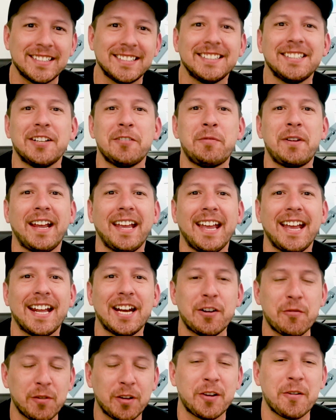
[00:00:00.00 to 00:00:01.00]
This is Dilmer
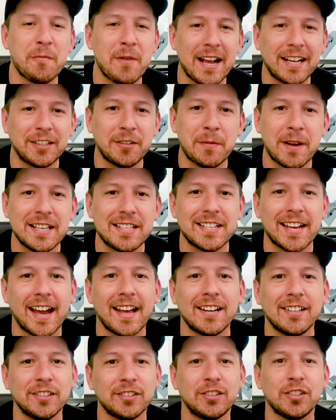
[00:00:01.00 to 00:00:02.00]
again and welcome back to my
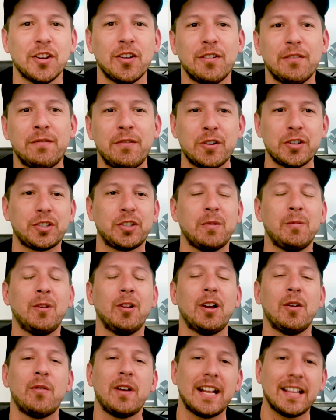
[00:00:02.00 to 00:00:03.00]
channel. So first of
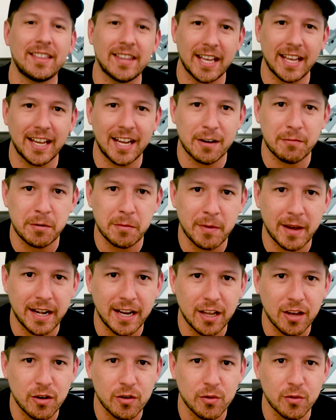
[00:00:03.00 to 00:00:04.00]
all, I want to thank
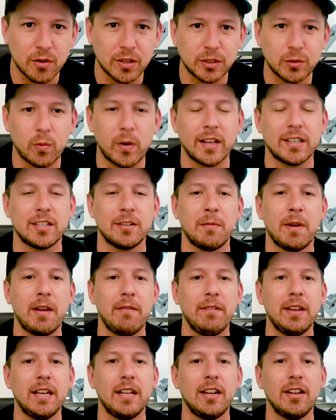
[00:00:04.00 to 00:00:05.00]
everybody who is watching my
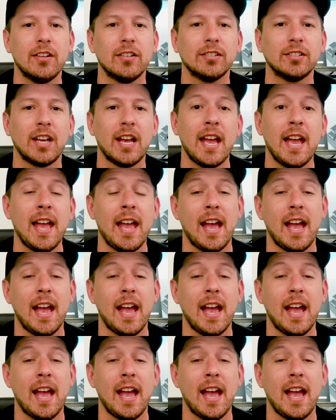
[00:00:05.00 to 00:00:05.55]
videos.